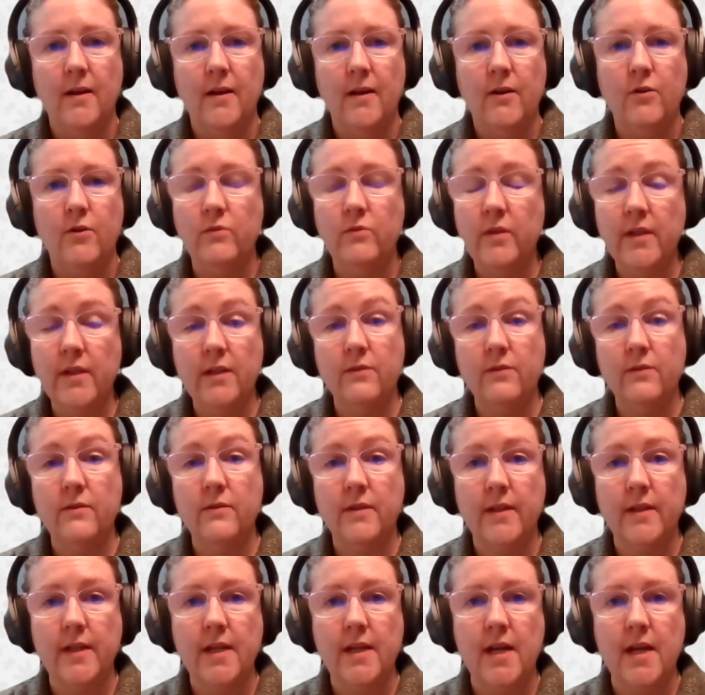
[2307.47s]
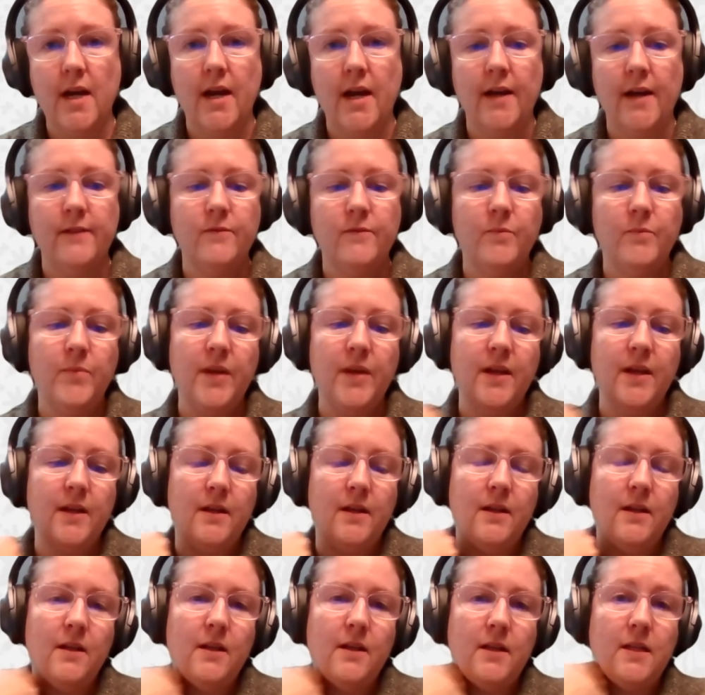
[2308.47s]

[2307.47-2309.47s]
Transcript: who literally had been